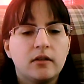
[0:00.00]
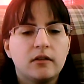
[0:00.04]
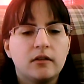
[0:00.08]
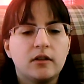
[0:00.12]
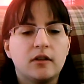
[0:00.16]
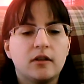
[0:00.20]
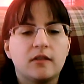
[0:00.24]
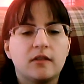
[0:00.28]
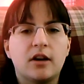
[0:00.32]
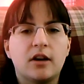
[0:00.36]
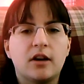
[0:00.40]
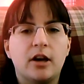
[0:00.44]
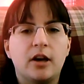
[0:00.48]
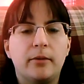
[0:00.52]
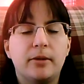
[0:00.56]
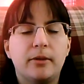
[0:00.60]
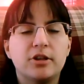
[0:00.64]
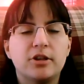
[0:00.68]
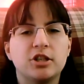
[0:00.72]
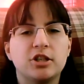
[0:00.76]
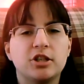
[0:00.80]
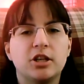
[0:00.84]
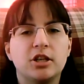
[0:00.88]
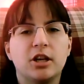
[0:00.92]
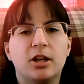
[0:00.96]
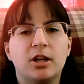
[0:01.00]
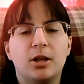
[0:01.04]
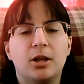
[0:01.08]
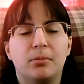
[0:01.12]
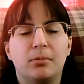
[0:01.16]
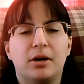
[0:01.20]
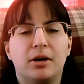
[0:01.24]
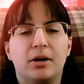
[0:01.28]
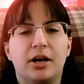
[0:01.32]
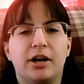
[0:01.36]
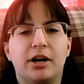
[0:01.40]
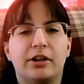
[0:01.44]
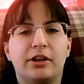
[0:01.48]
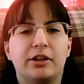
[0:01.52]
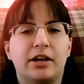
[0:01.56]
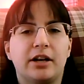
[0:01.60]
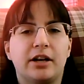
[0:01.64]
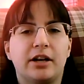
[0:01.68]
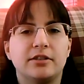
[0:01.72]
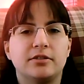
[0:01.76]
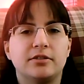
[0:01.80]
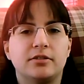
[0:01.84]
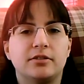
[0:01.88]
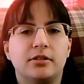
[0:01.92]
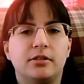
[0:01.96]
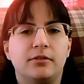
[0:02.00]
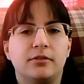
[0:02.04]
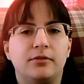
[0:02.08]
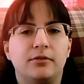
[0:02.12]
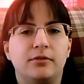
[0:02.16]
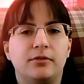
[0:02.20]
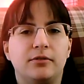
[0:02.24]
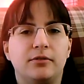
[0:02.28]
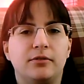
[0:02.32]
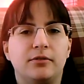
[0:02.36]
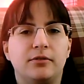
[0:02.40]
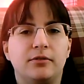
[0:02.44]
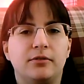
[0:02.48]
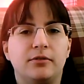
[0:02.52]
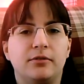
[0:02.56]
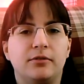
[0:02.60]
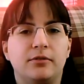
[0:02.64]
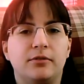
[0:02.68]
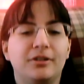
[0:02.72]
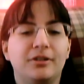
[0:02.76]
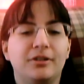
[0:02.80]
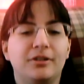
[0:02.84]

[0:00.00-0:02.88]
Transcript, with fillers: since I mentioned it in my last video,